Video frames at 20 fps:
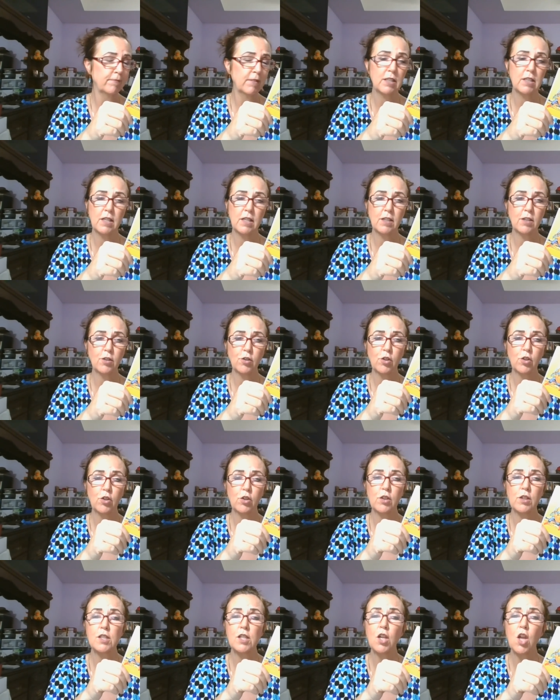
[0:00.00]
It doesn't look
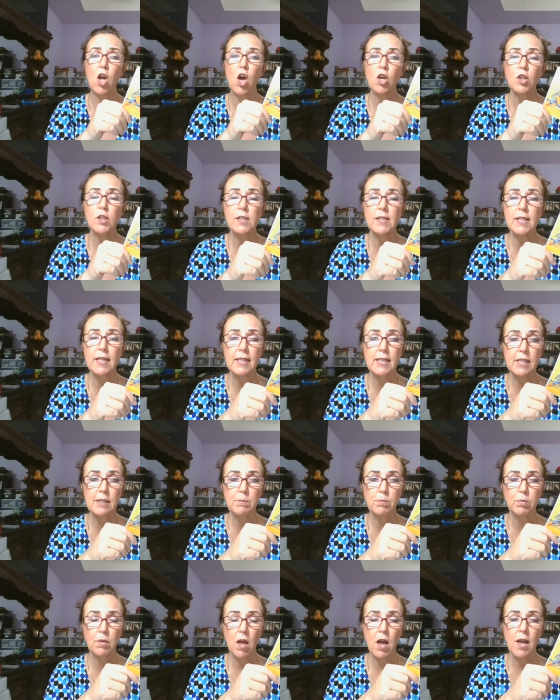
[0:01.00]
good. As long as they
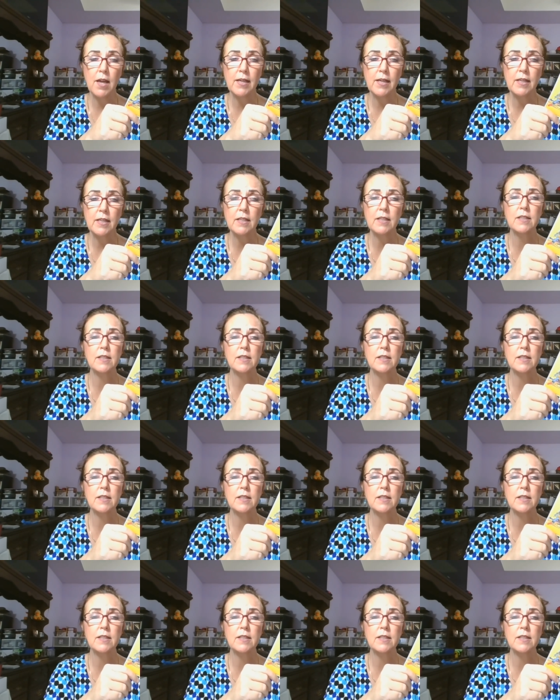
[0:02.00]
keep lying